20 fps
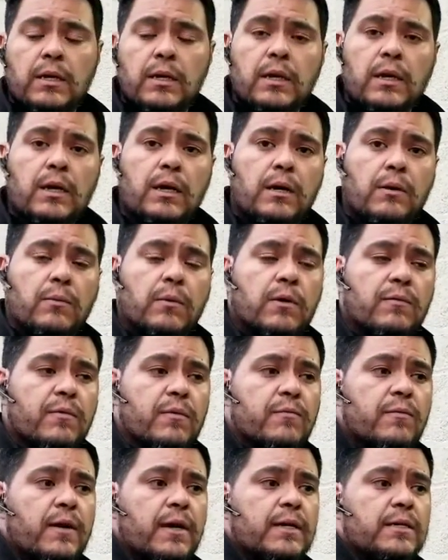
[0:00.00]
word of
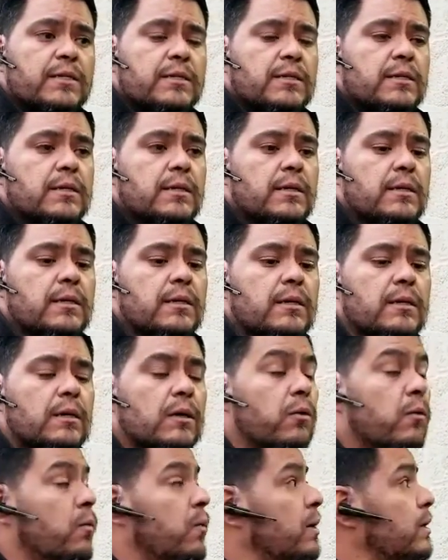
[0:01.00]
advice:
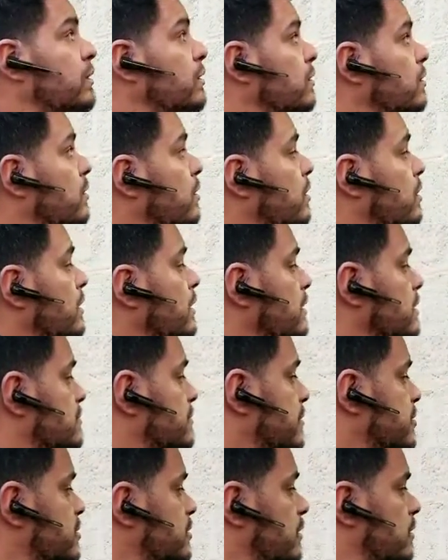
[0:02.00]
when you're caulking,
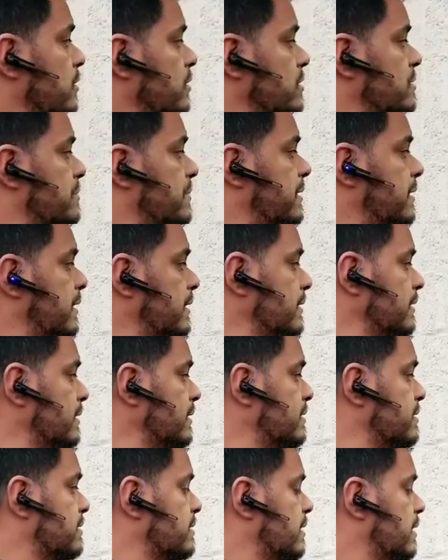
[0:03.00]
especially a large bead like
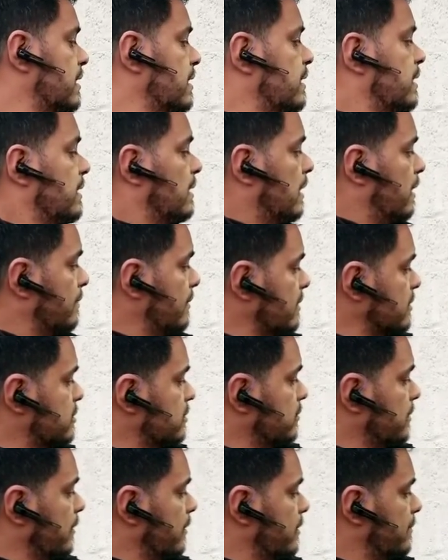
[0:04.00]
this, I'm not too
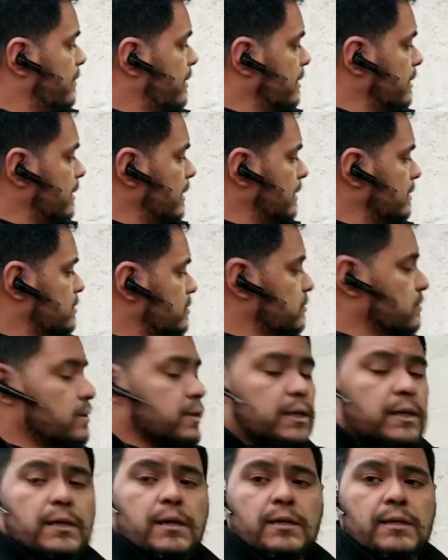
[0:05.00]
worried about getting too
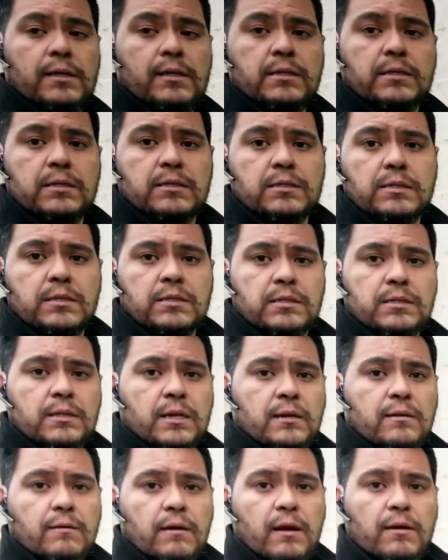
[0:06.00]
clean on this because this is an
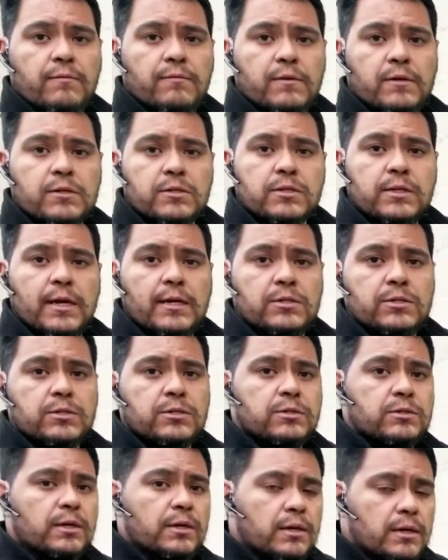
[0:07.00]
unfinished edge.
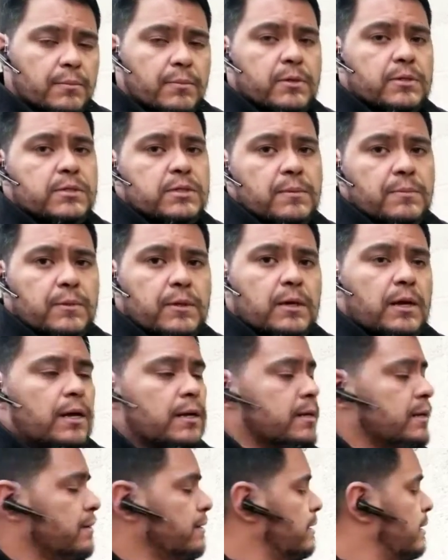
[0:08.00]
They're gonna put something on
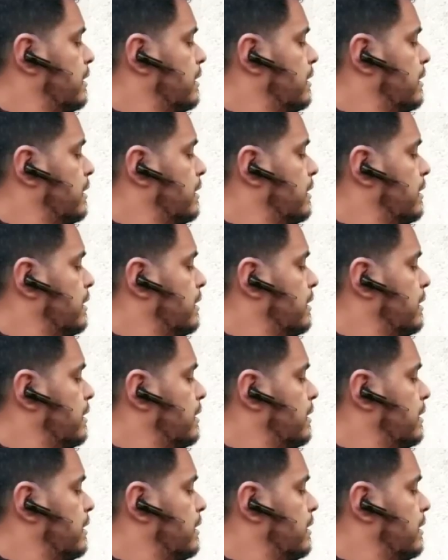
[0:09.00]
here.